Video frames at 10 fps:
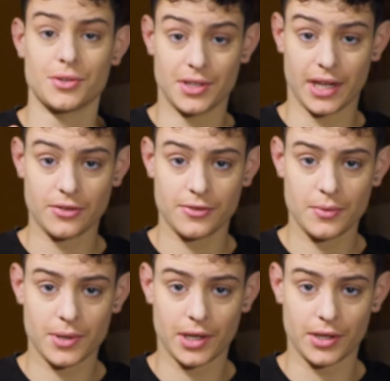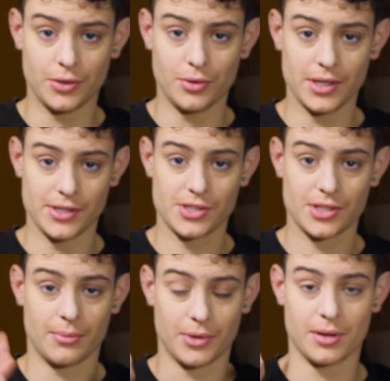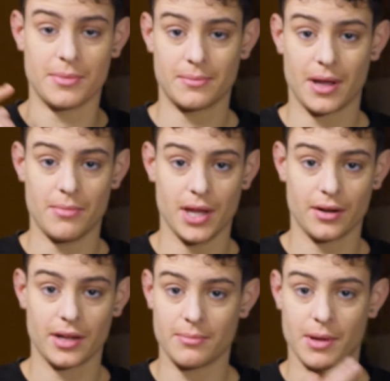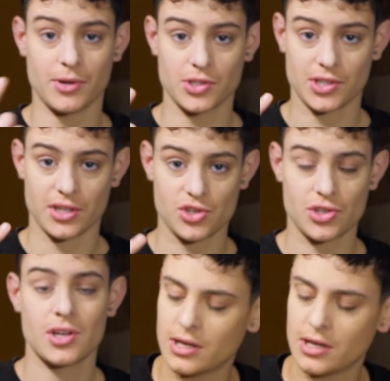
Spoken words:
the next thing we're gonna do is I'm gonna make my beard and my mustache.